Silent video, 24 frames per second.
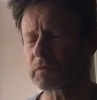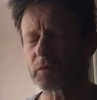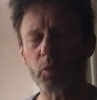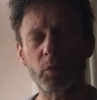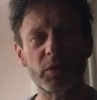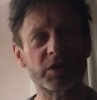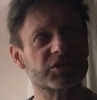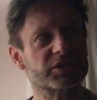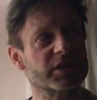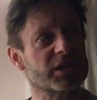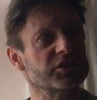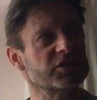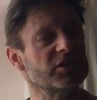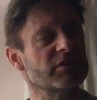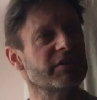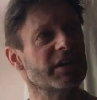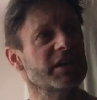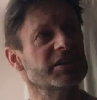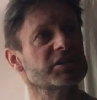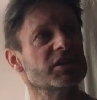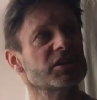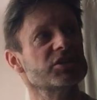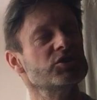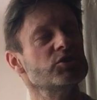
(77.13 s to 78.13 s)
with
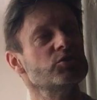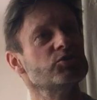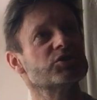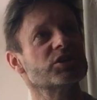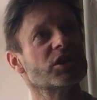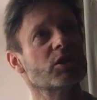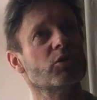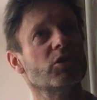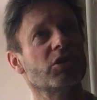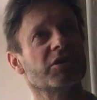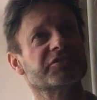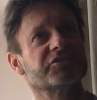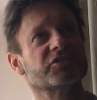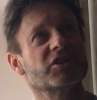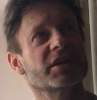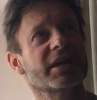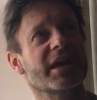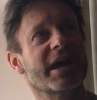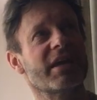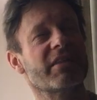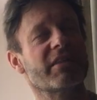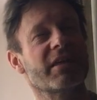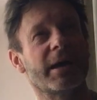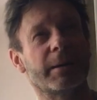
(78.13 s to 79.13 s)
Sangiovese, you so often
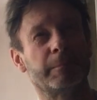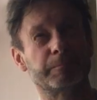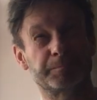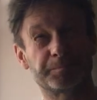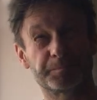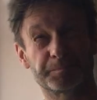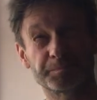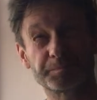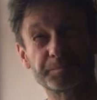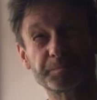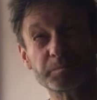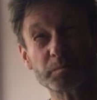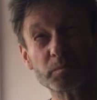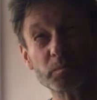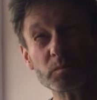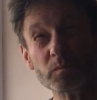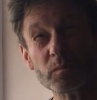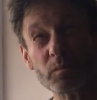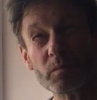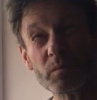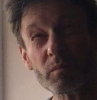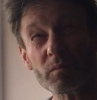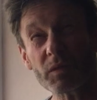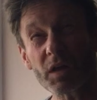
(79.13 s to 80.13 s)
get
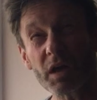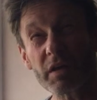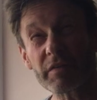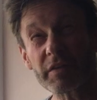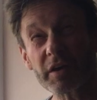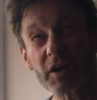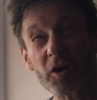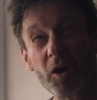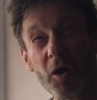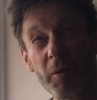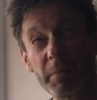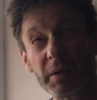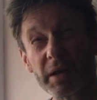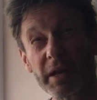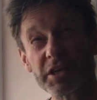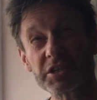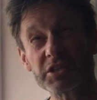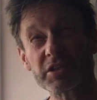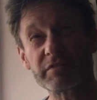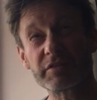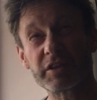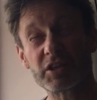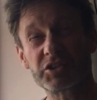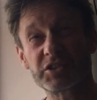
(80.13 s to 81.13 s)
the
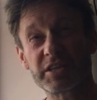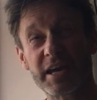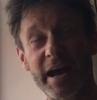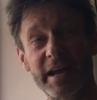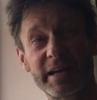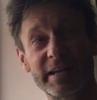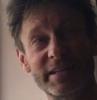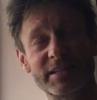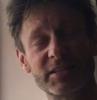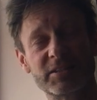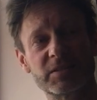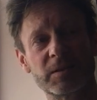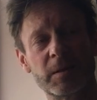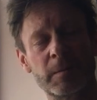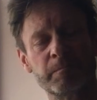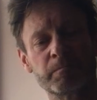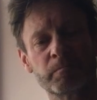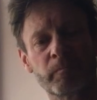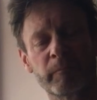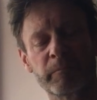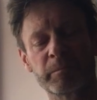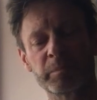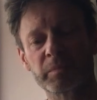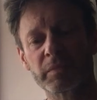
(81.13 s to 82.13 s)
combination of the tannins
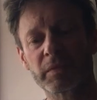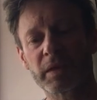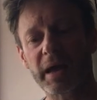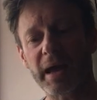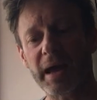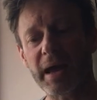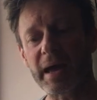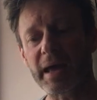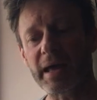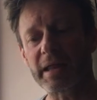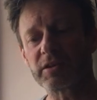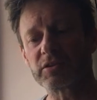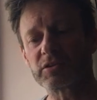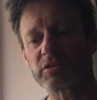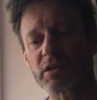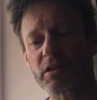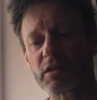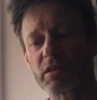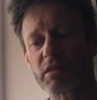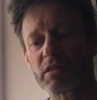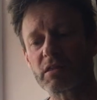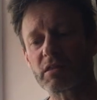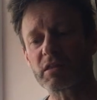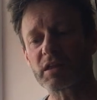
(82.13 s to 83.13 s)
and
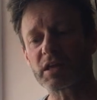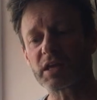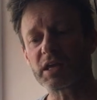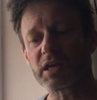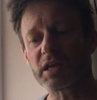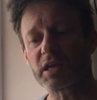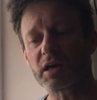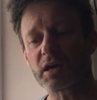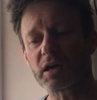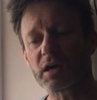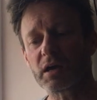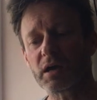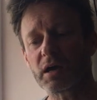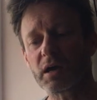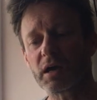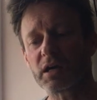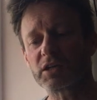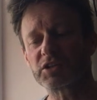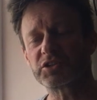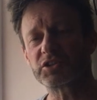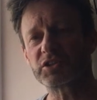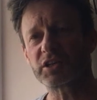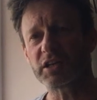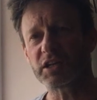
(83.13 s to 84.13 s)
the
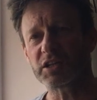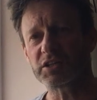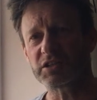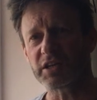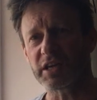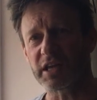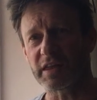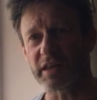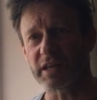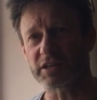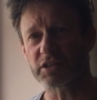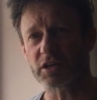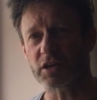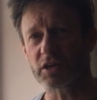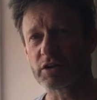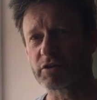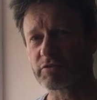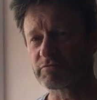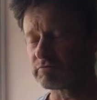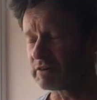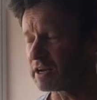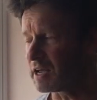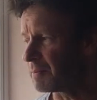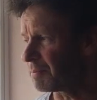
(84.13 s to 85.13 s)
acidity. There's a
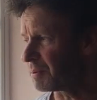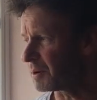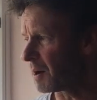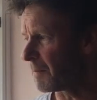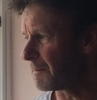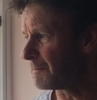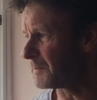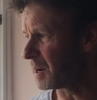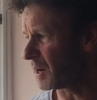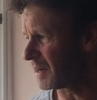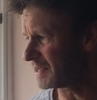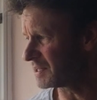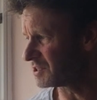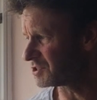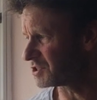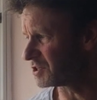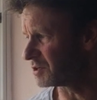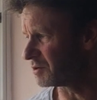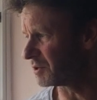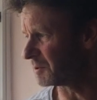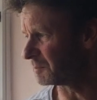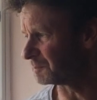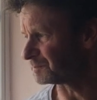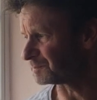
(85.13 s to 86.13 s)
grip, a bite to
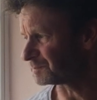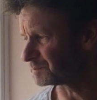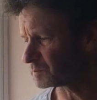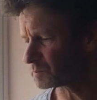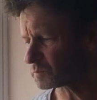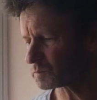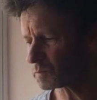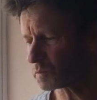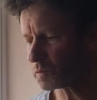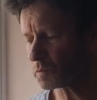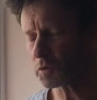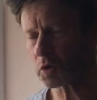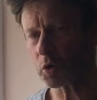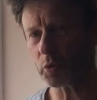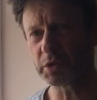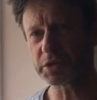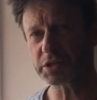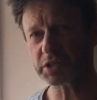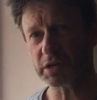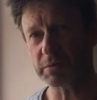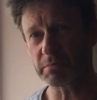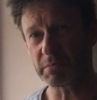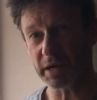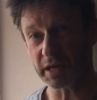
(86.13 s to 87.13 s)
them,
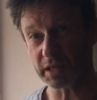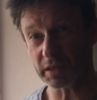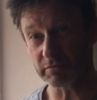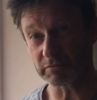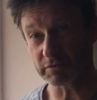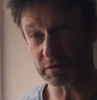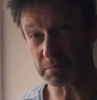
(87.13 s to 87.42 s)
which can make them